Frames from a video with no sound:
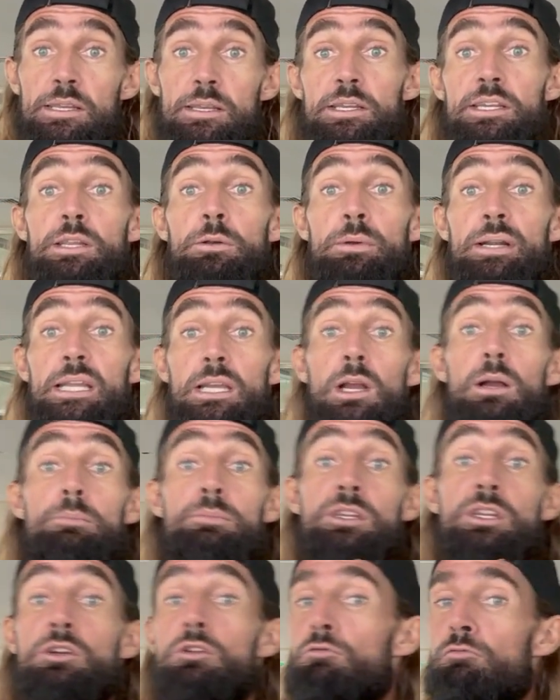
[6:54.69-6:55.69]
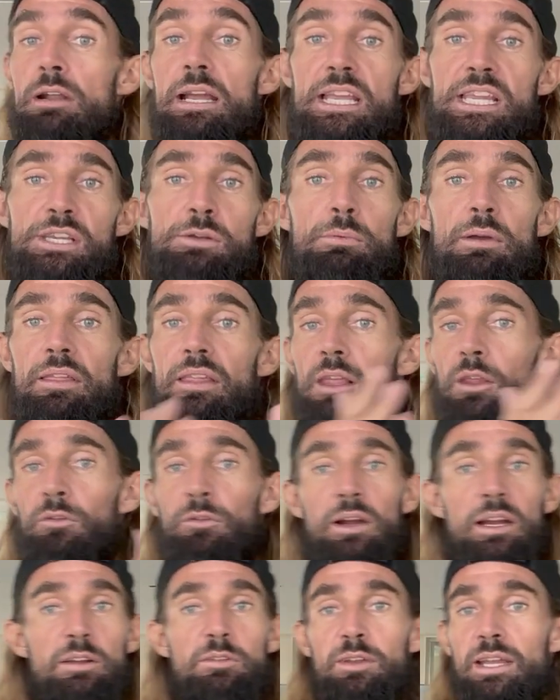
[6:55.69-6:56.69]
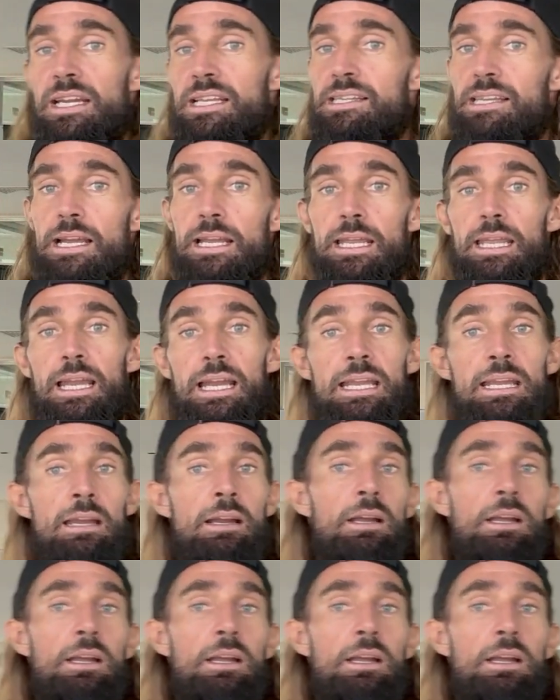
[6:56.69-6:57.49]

So when it comes to your race, whether it's 5K, 10K,